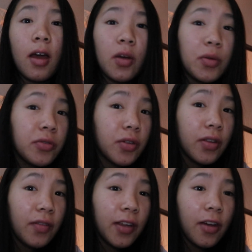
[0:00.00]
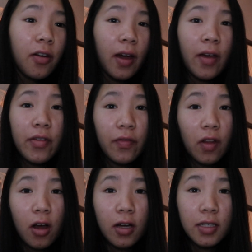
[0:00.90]
I hope you enjoyed the video. I haven't
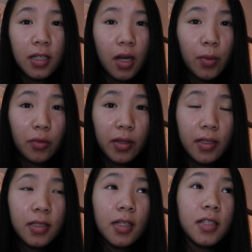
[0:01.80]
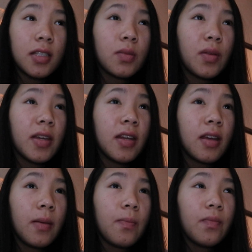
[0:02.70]
vlogged in a couple weeks because it's been
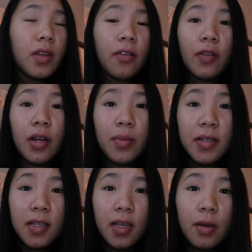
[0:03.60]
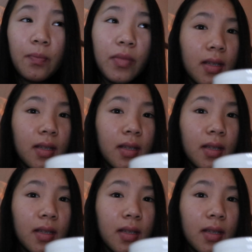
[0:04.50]
very busy.